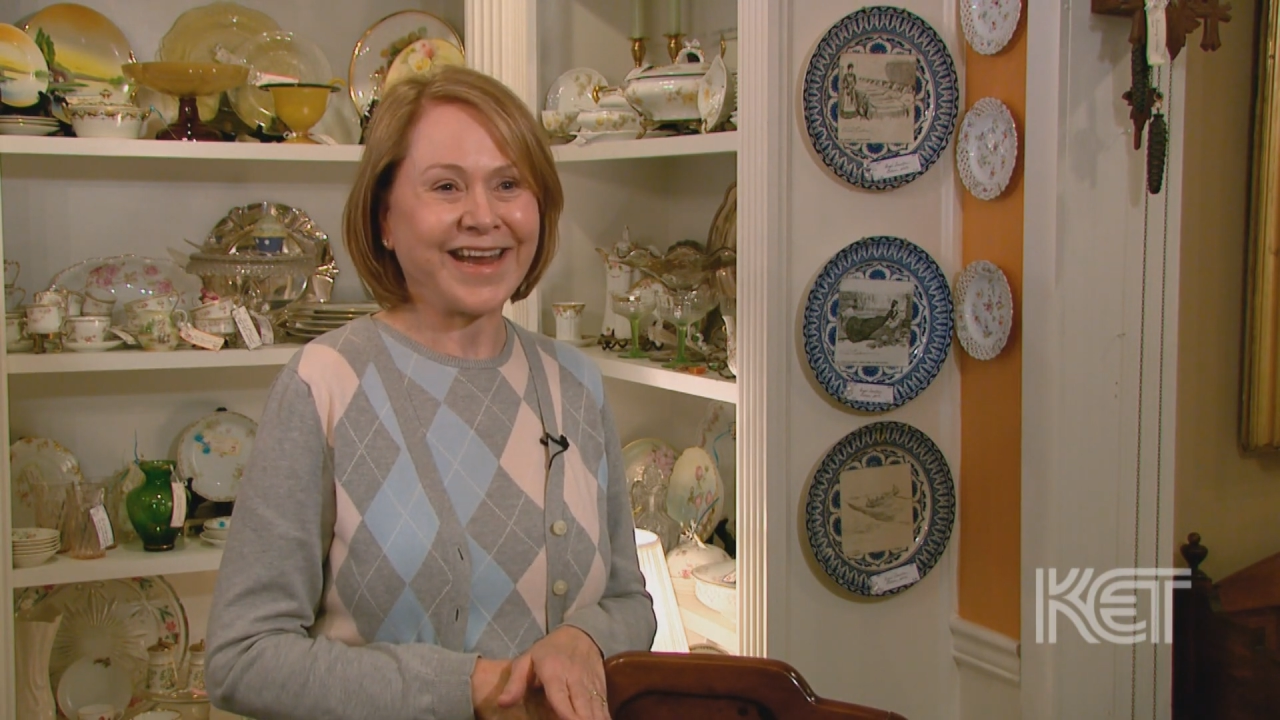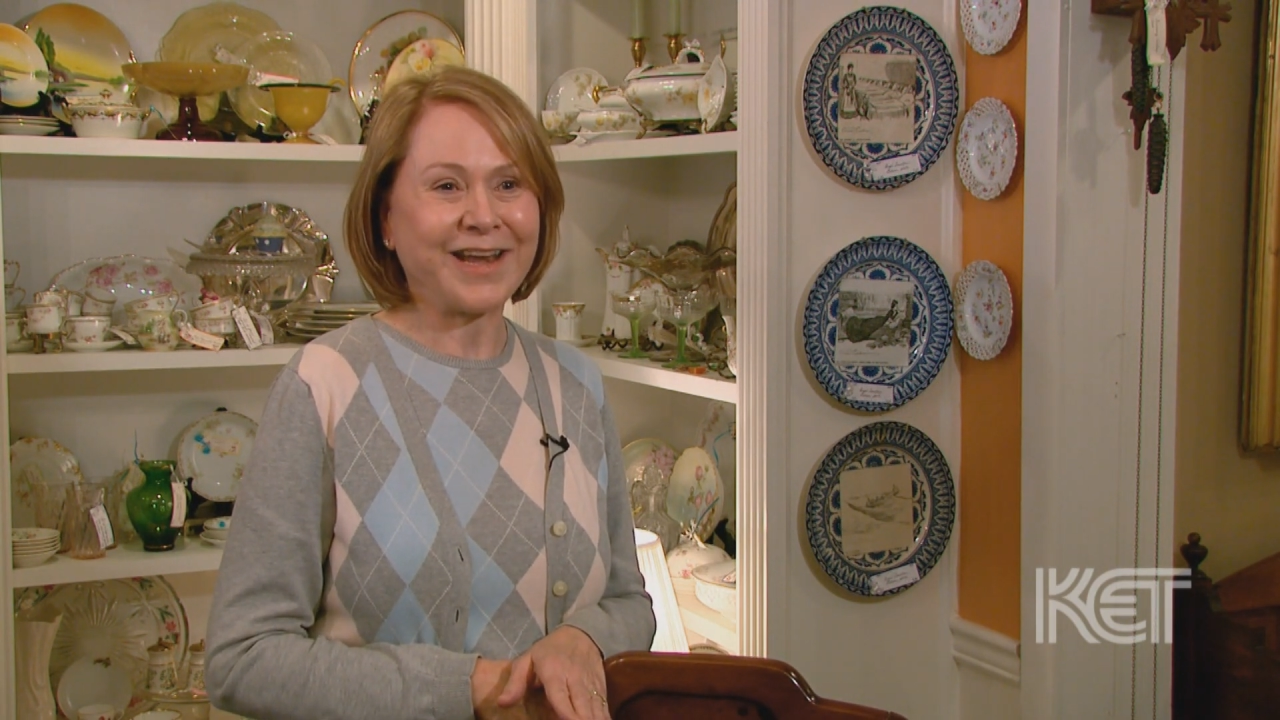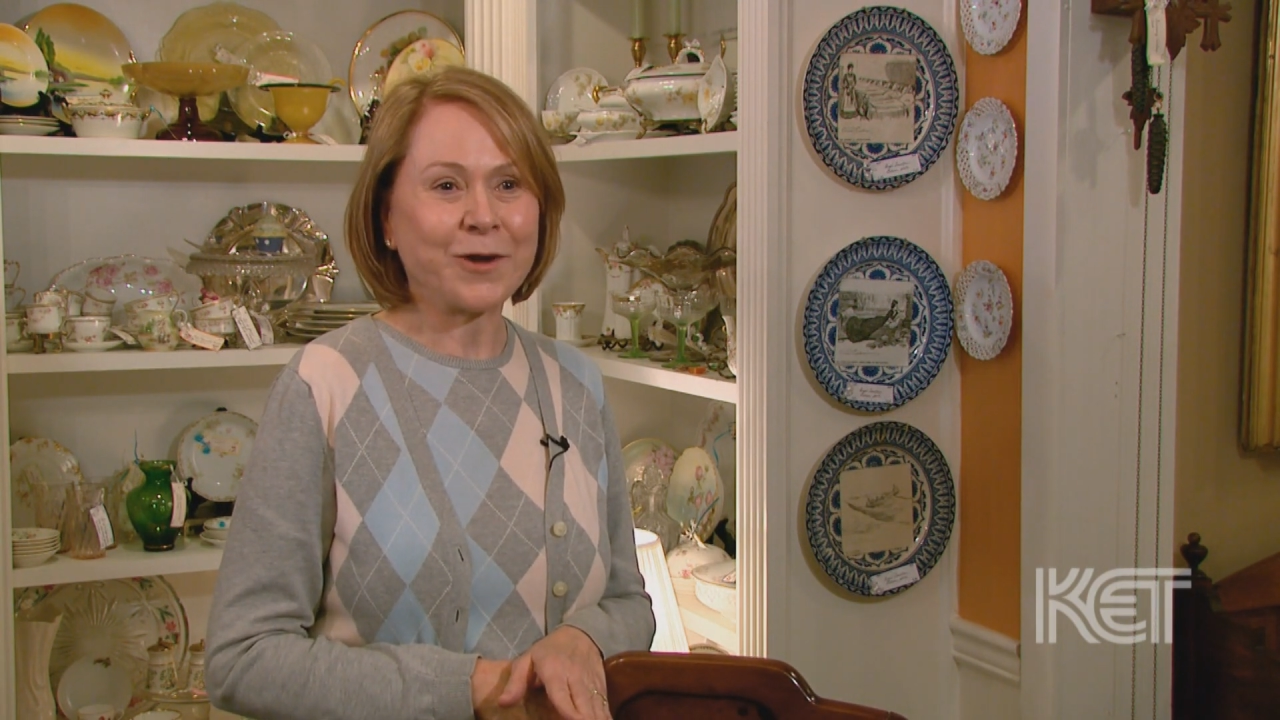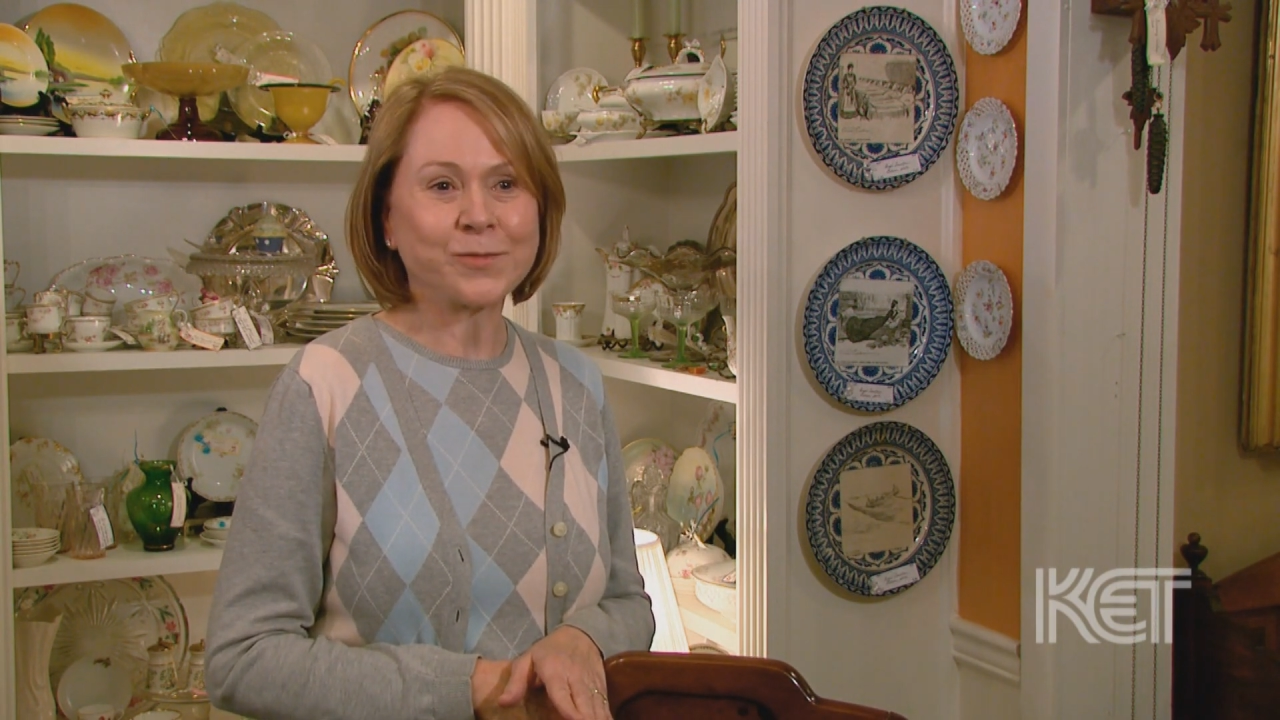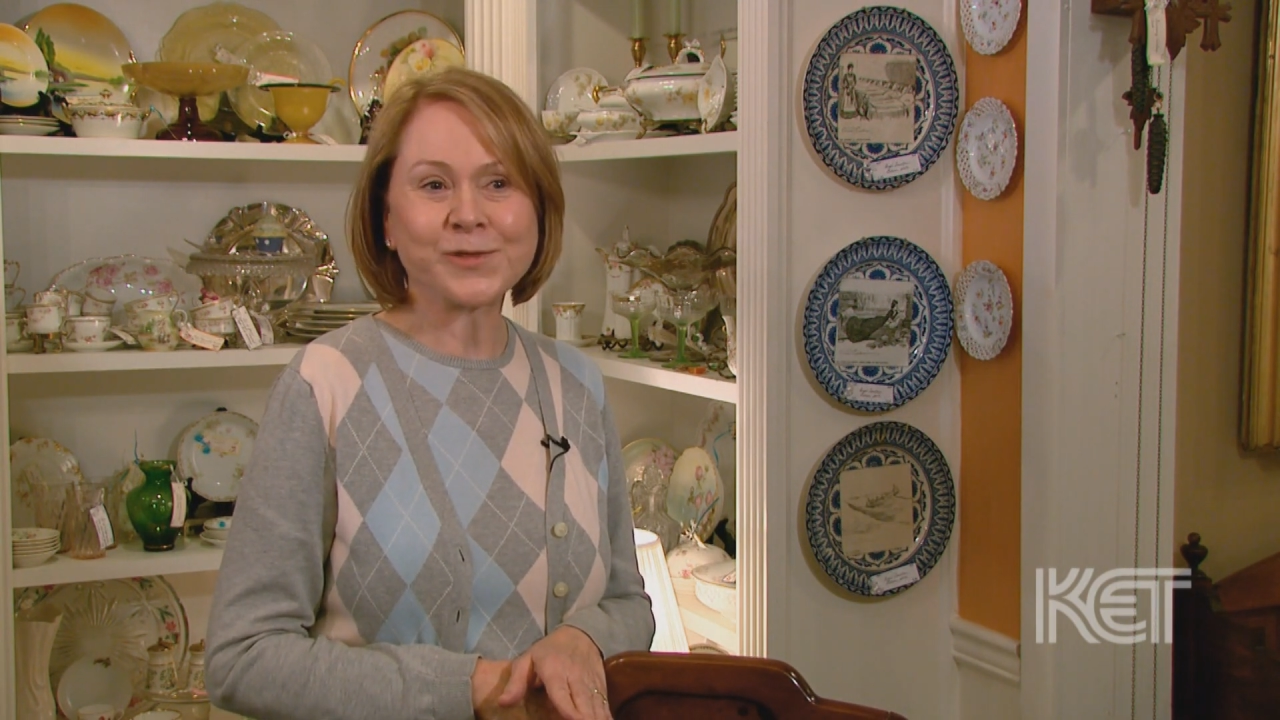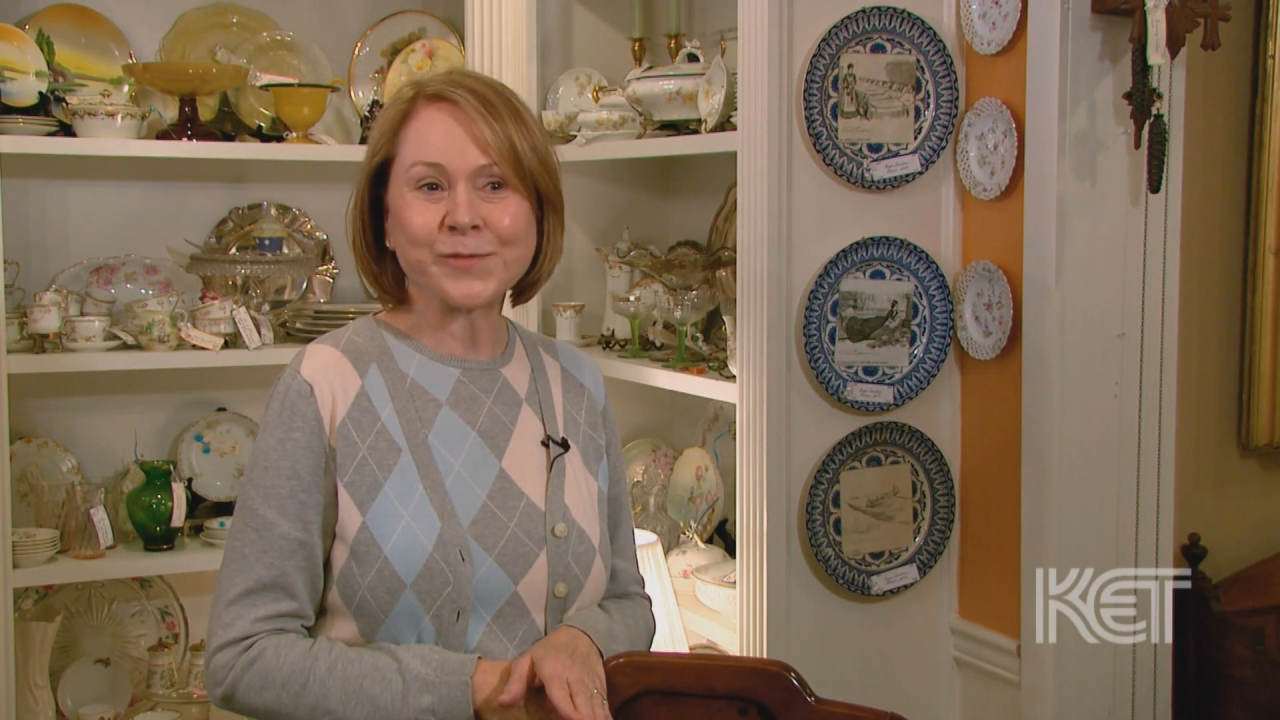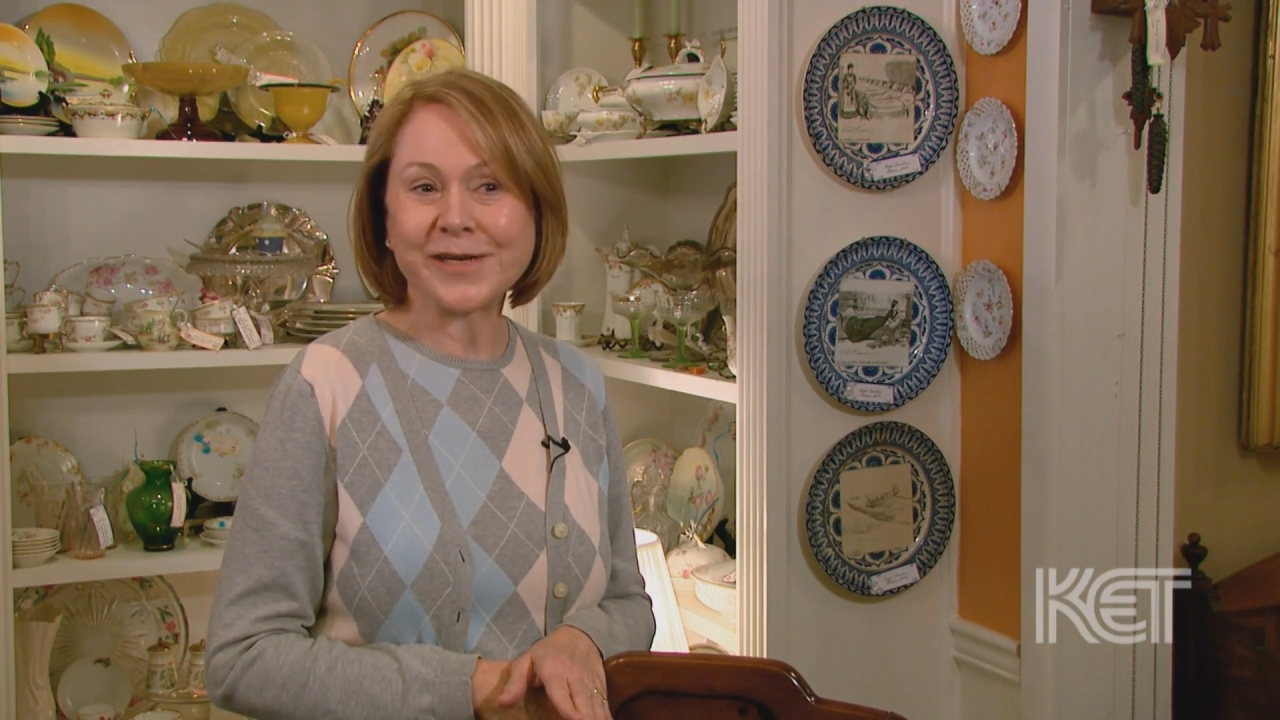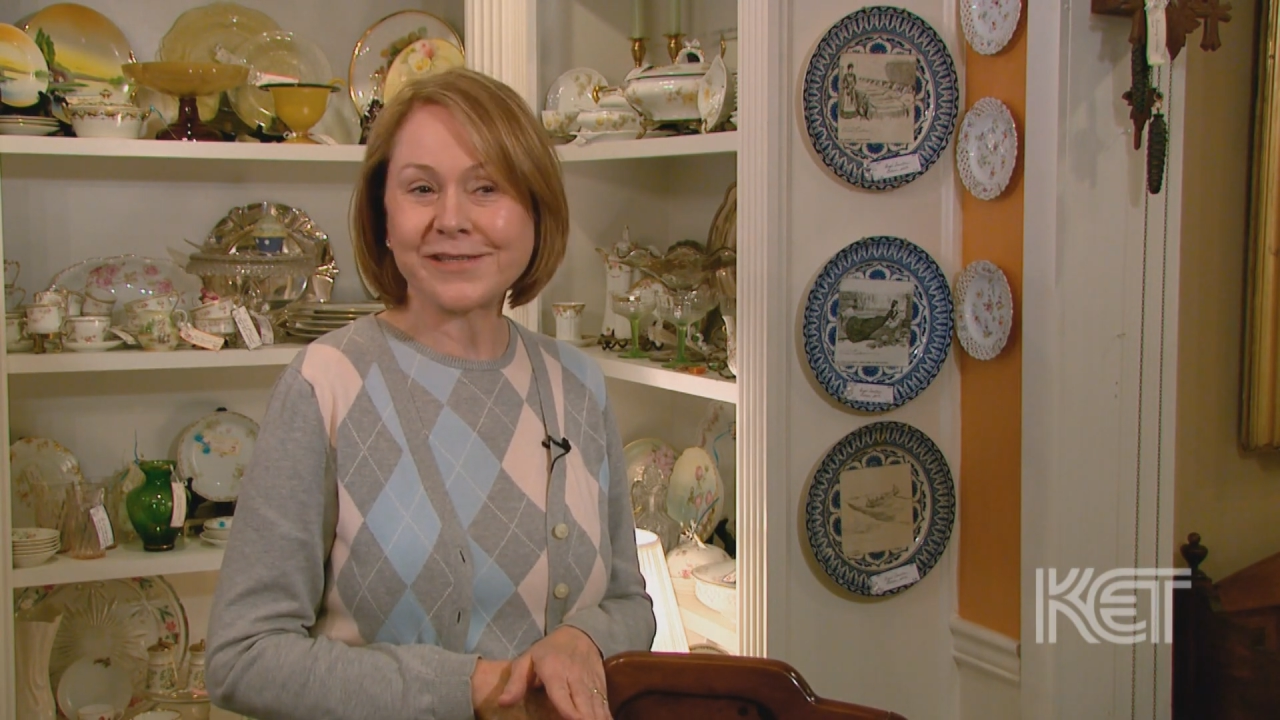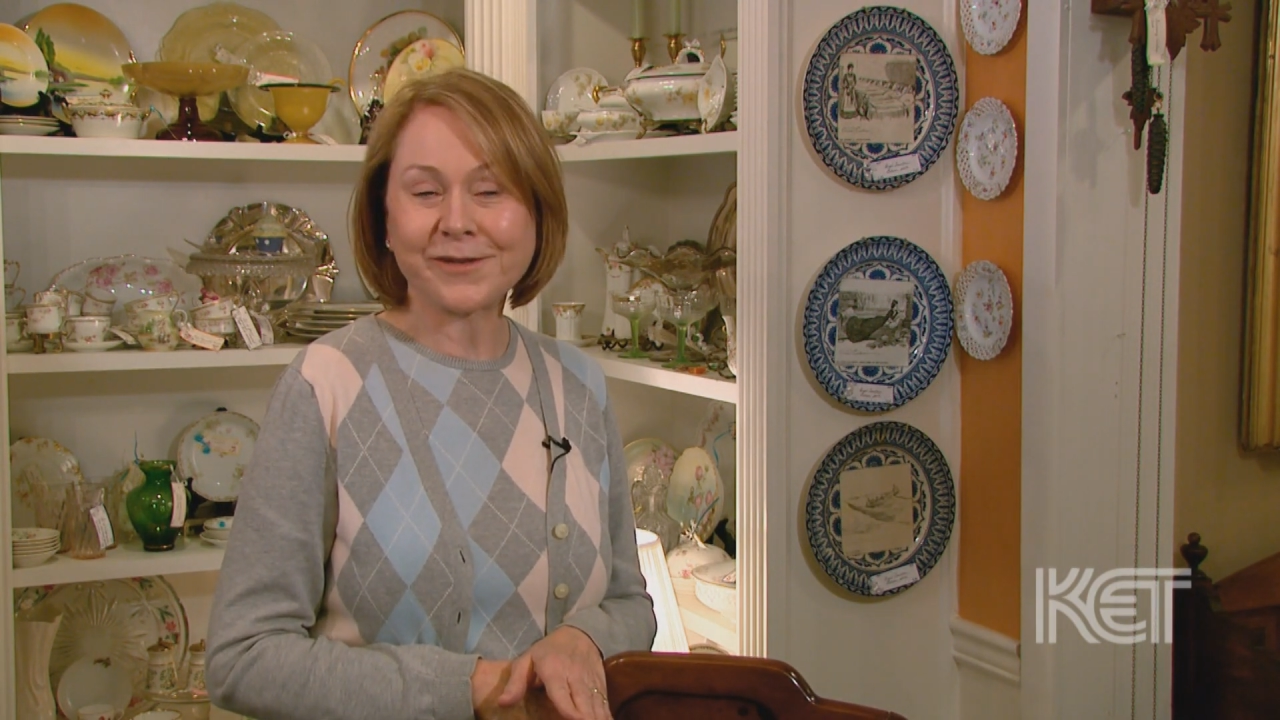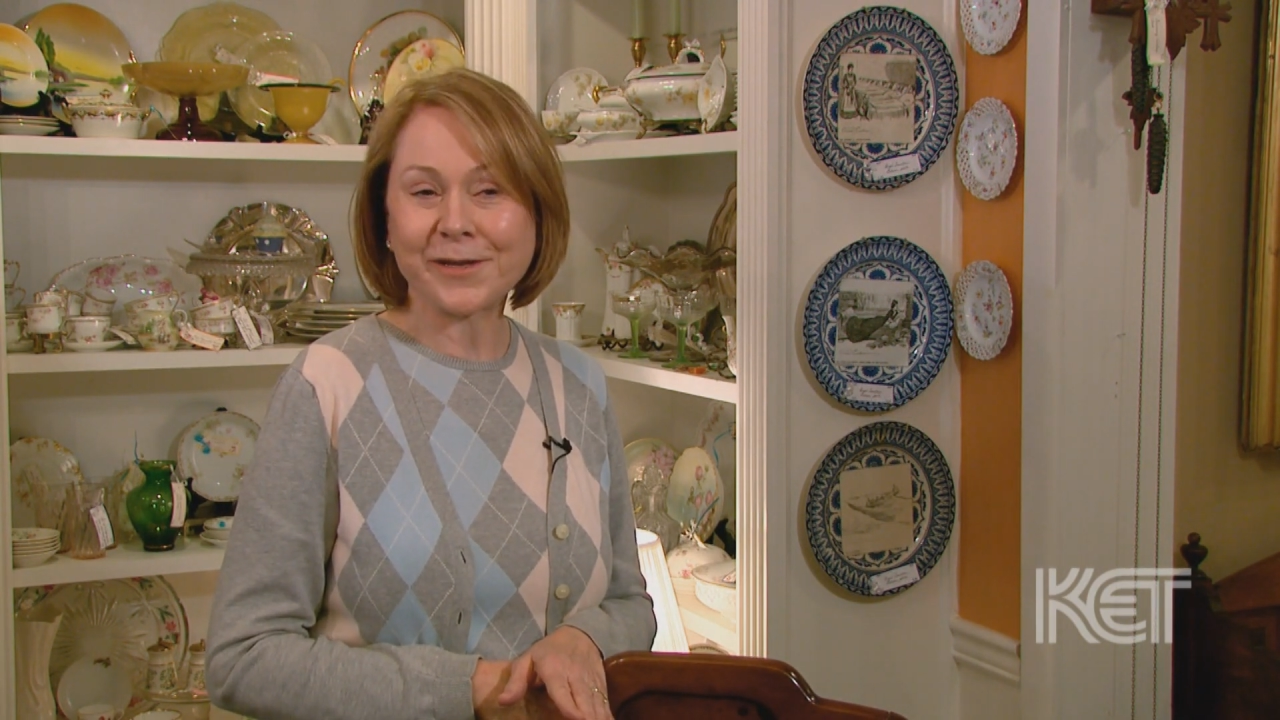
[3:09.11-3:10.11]
and hope
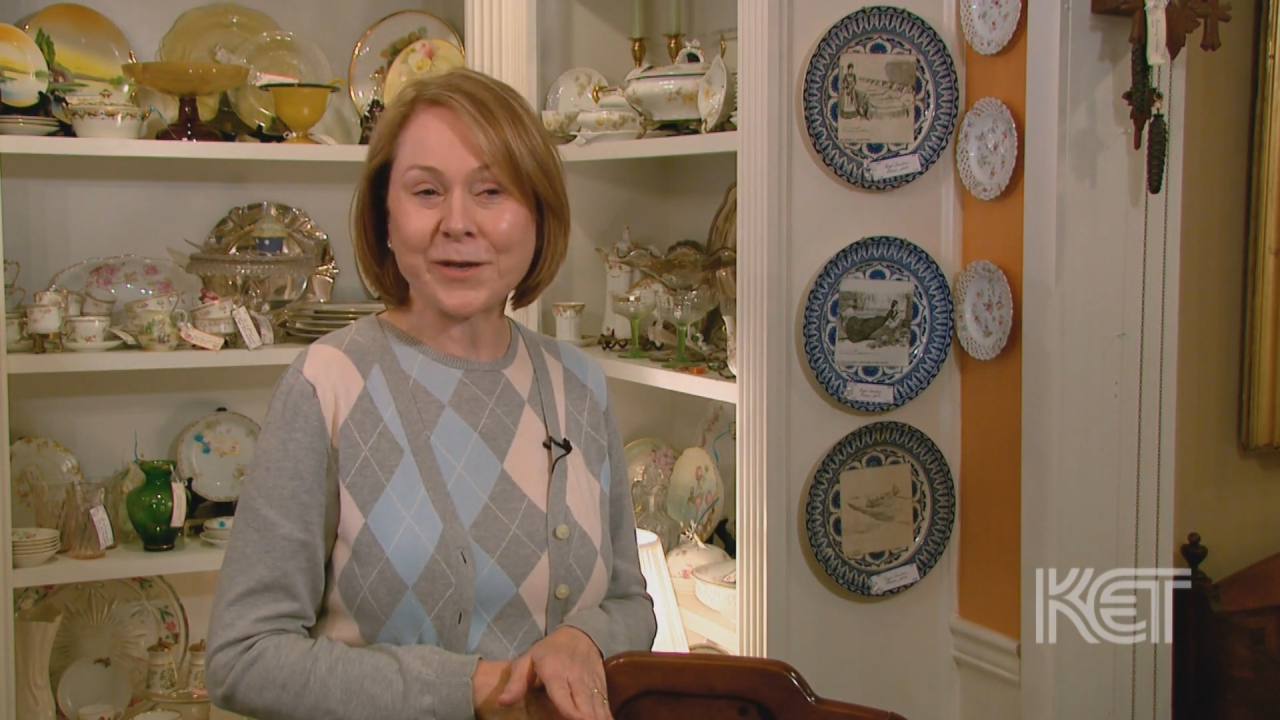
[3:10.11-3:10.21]
somebody's going to